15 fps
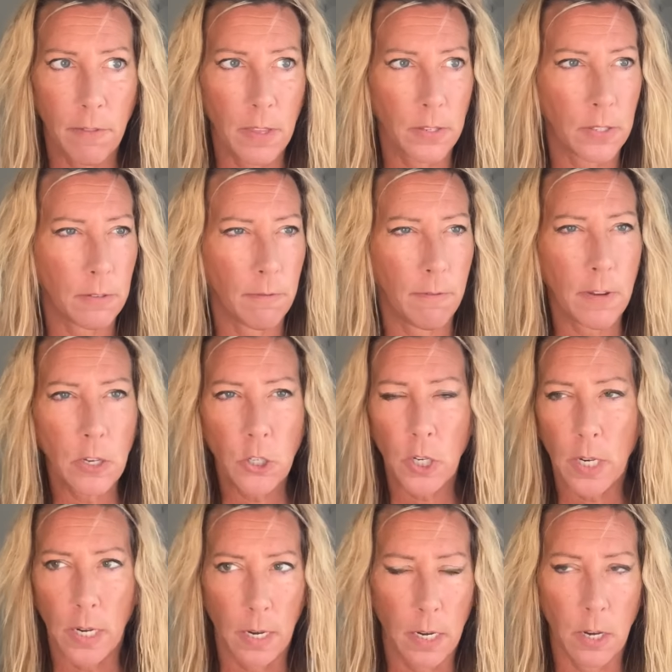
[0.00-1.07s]
this
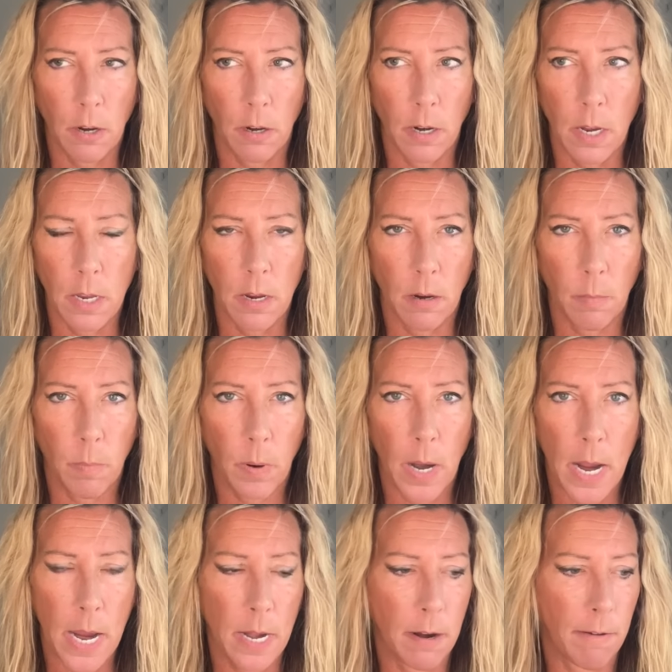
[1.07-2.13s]
vision in your
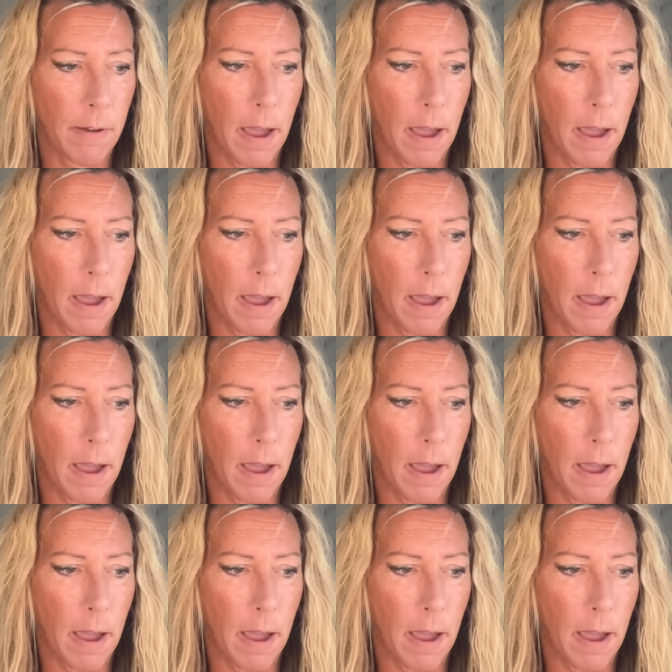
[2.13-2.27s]
brain of